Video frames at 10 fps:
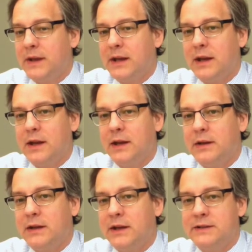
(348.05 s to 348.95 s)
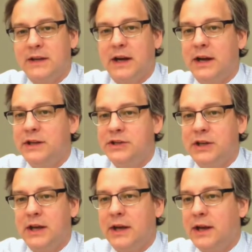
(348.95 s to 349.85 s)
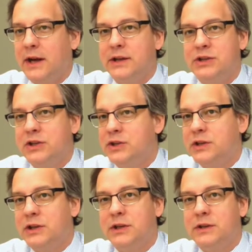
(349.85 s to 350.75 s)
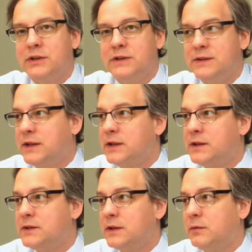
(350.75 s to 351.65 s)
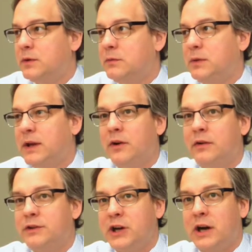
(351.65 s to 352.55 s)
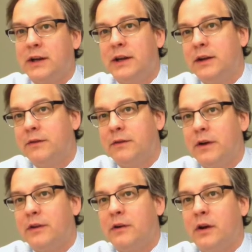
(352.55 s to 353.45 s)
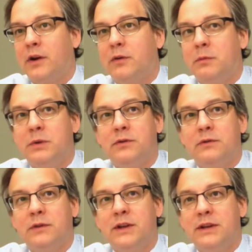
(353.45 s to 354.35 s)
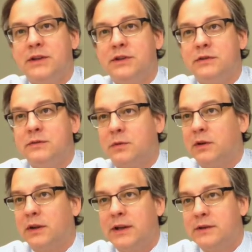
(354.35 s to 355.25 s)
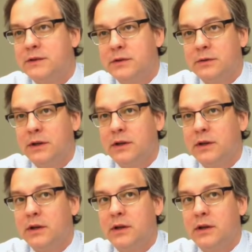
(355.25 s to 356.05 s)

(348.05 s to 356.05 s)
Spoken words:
and it's an IgA/IgG disease. It wouldn't be at all shocking if other autoimmune conditions were linked to it.